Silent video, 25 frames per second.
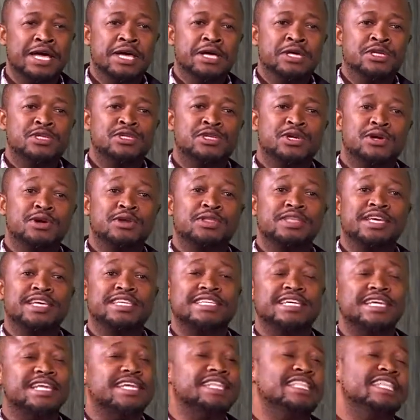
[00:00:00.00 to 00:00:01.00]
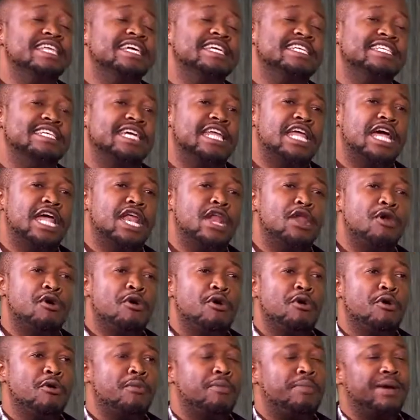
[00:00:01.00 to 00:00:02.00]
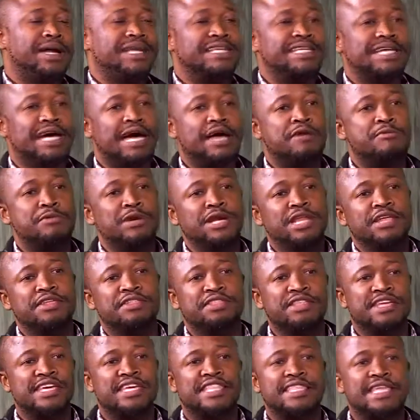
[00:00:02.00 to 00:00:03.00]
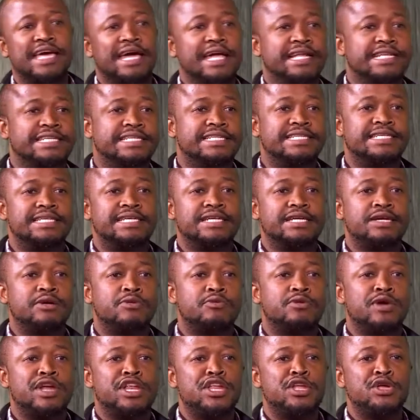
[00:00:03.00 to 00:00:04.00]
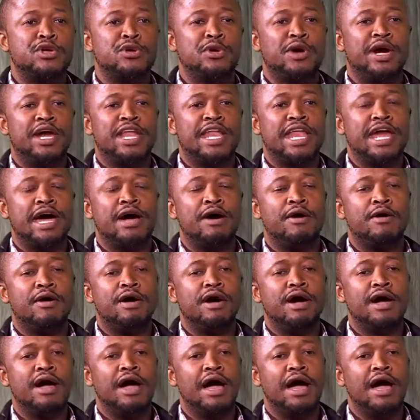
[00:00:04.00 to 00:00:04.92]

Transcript: So there's certain things that I know, but I really think that when you are now